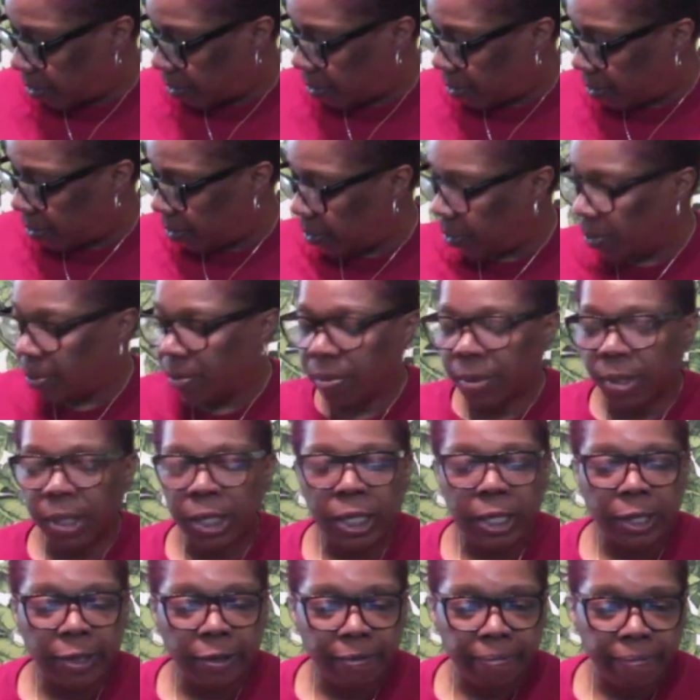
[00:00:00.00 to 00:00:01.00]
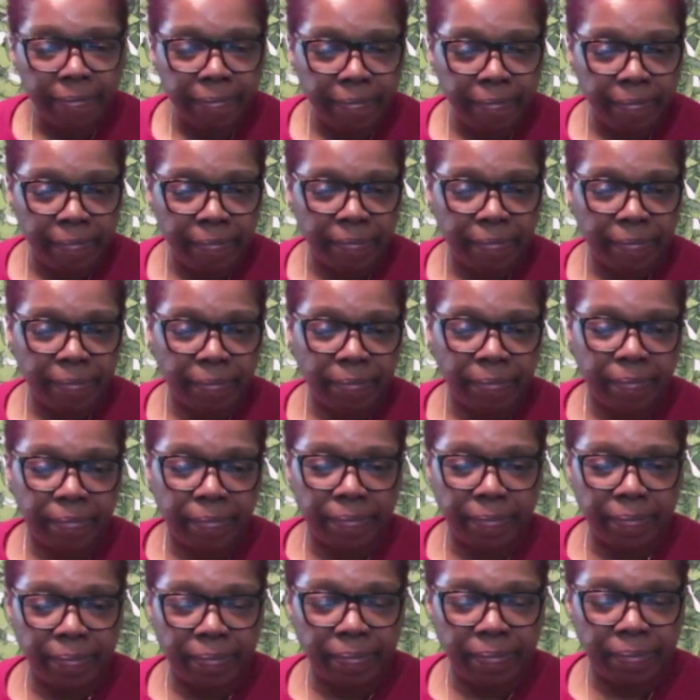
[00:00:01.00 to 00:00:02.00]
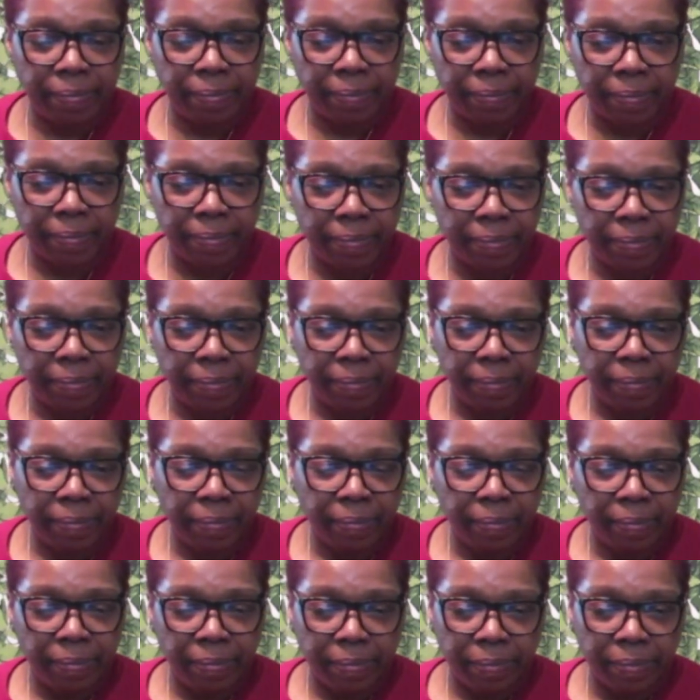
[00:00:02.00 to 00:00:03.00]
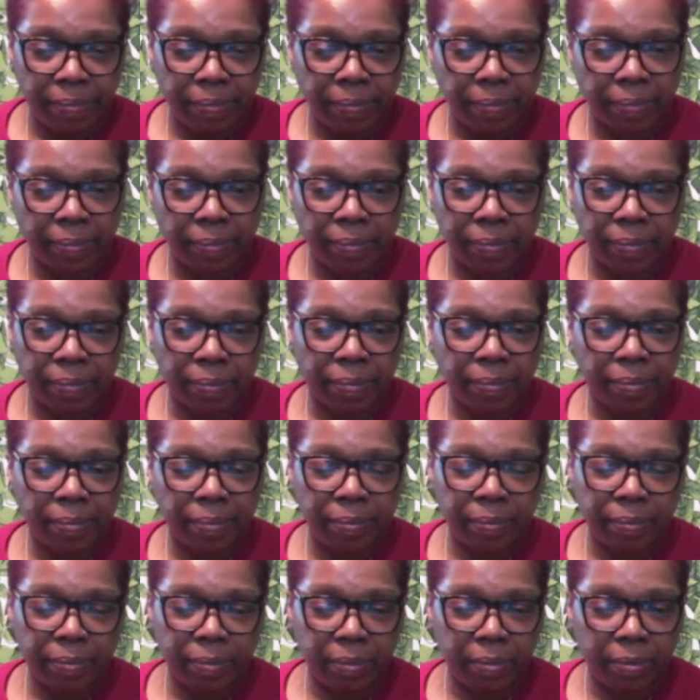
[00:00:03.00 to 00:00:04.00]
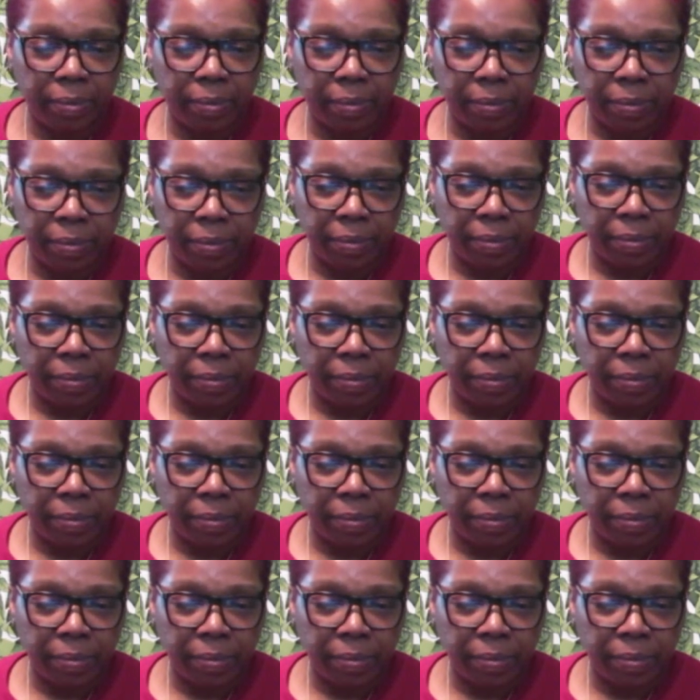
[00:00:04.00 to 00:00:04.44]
(silent)